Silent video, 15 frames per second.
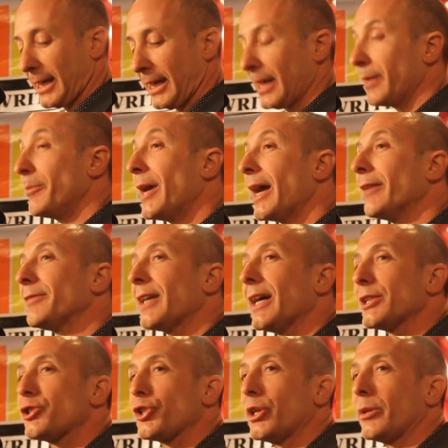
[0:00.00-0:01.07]
In May of
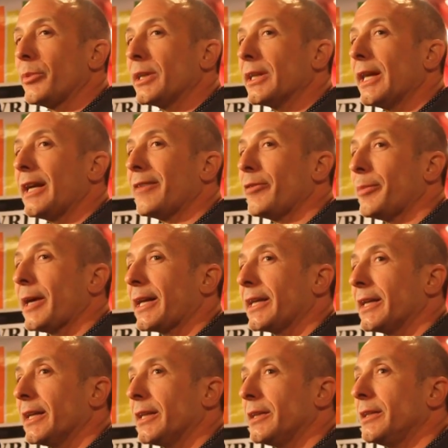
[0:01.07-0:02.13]
last year, we let
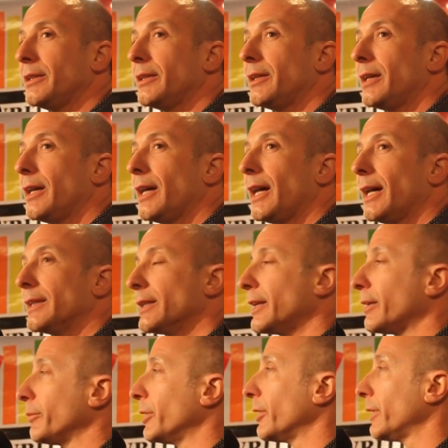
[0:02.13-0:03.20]
everybody in and
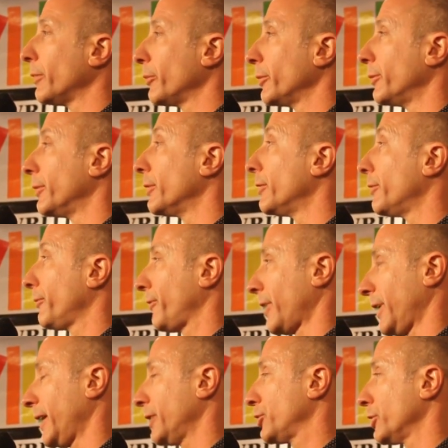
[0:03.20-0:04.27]
let them know that we were
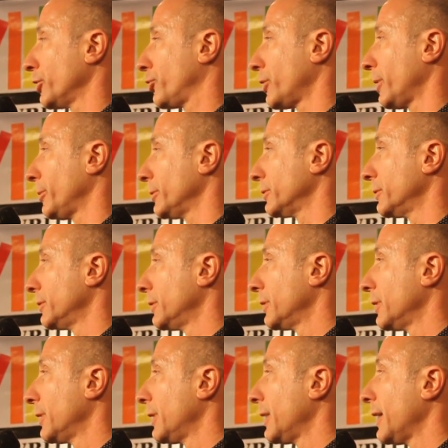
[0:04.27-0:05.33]
financially troubled.
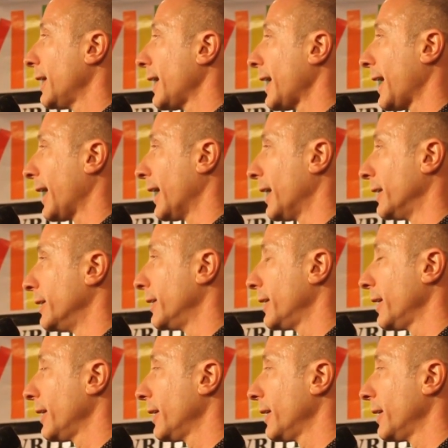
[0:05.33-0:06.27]
And